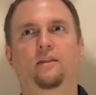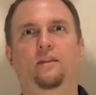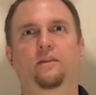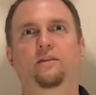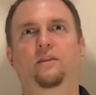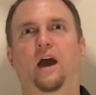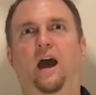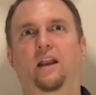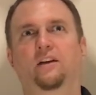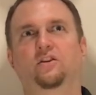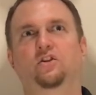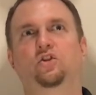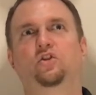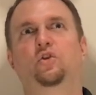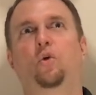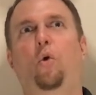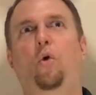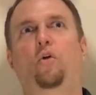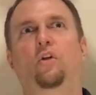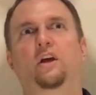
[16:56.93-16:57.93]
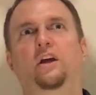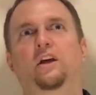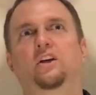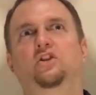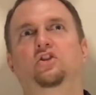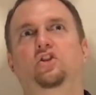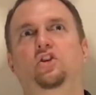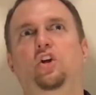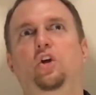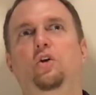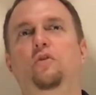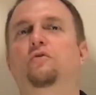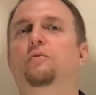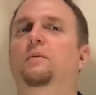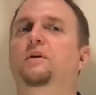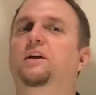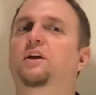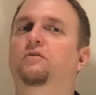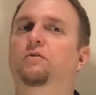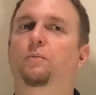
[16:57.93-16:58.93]
that soul is you
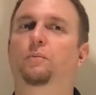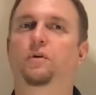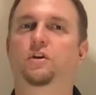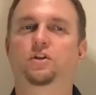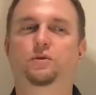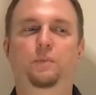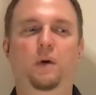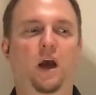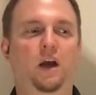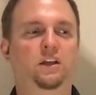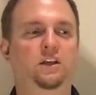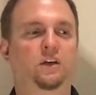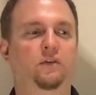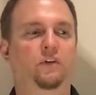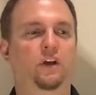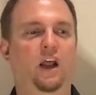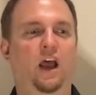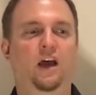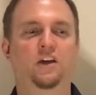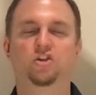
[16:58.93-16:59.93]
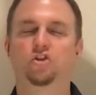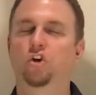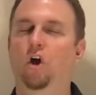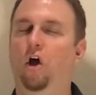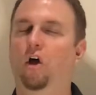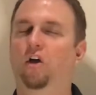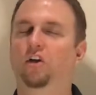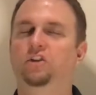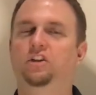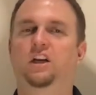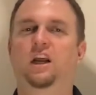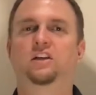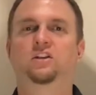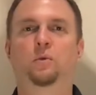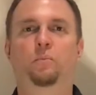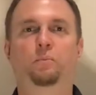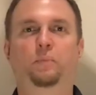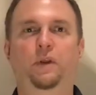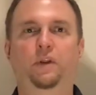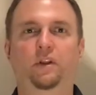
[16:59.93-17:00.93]
from a different perspective. It has knowledge, it
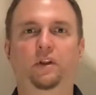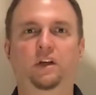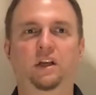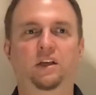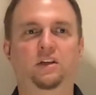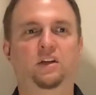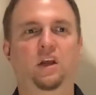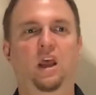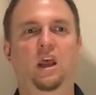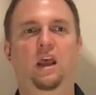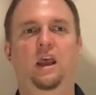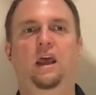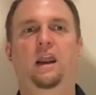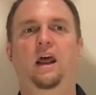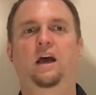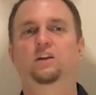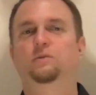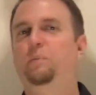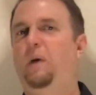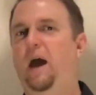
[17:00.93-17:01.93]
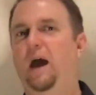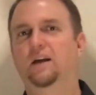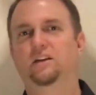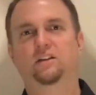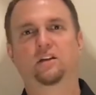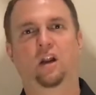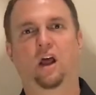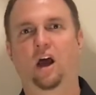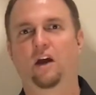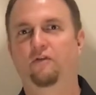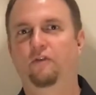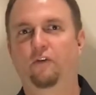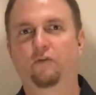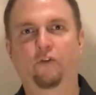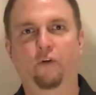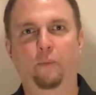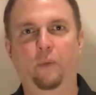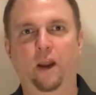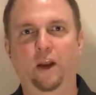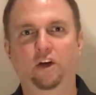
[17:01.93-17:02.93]
has abilities, it has past life
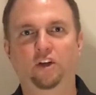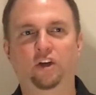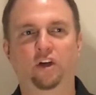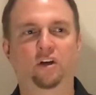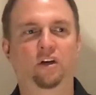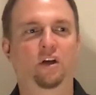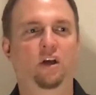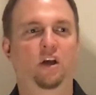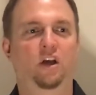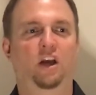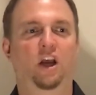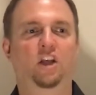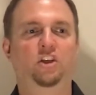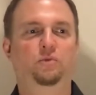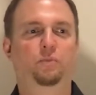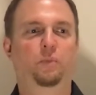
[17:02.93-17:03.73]
information. It's